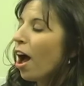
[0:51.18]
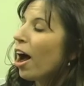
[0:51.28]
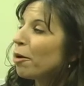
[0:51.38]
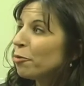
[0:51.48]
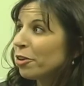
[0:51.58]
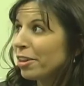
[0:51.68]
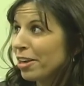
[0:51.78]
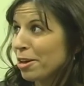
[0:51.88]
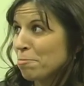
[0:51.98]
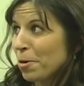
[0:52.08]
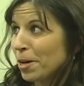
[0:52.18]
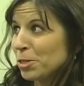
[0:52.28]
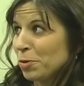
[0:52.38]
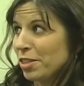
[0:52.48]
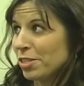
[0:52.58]
I'm really impressed
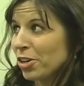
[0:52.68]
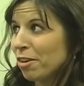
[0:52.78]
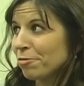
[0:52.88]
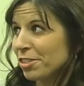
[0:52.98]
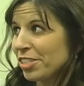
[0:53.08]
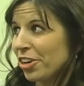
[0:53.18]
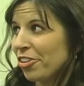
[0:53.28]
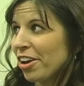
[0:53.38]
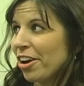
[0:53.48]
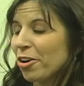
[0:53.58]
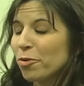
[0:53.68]
with this conference center here.